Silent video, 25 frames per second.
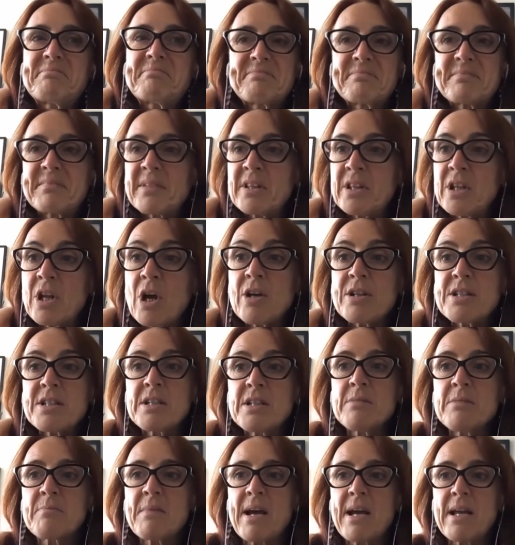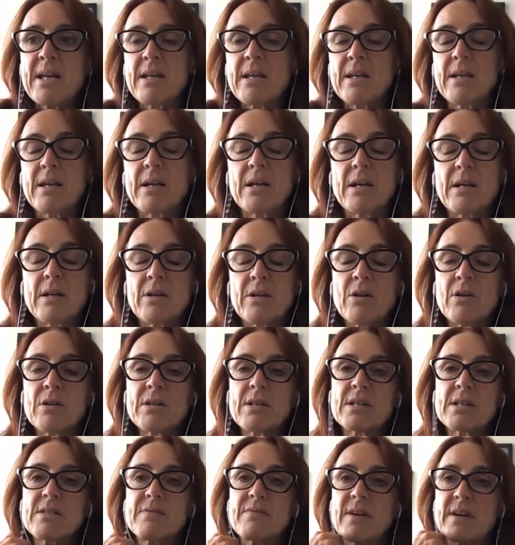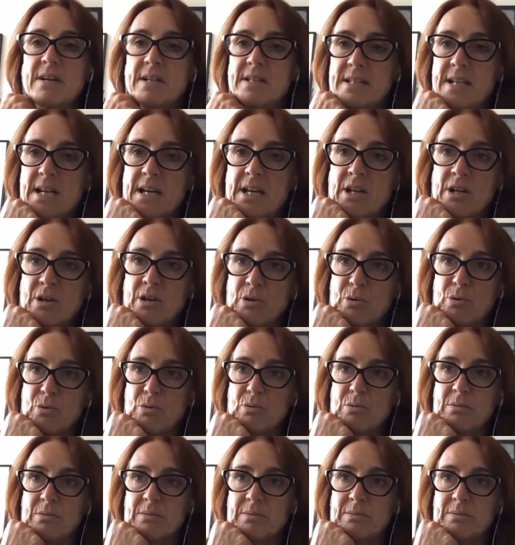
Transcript: not in my, not as far as I know.